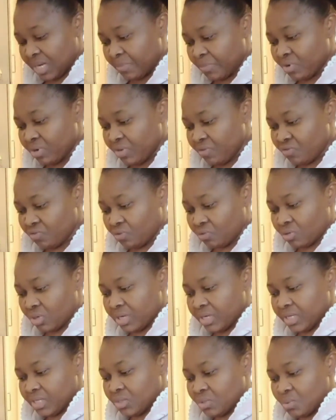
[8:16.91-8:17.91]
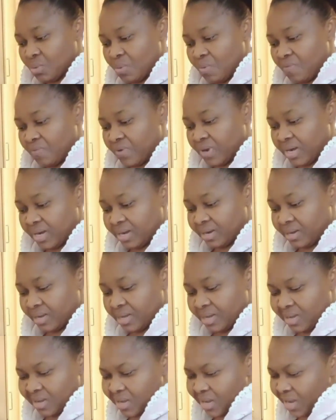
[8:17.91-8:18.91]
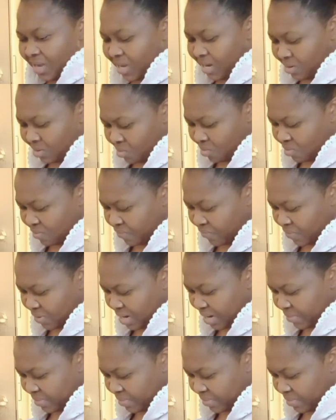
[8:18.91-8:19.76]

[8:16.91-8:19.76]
I'm going to turn it over and cook for